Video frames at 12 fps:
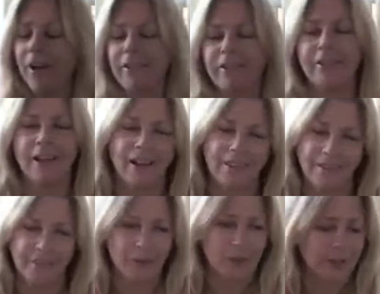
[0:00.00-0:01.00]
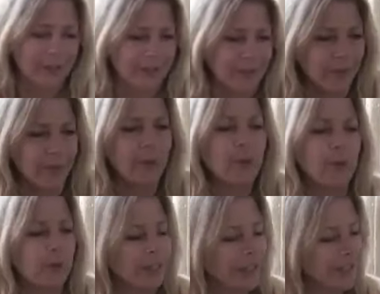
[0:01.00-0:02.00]
got lots of questions, but,
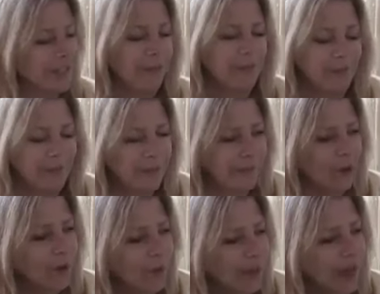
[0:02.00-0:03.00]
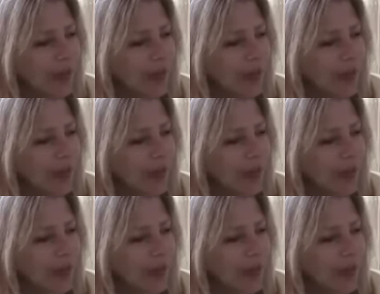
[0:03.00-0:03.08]
but we could definitely start with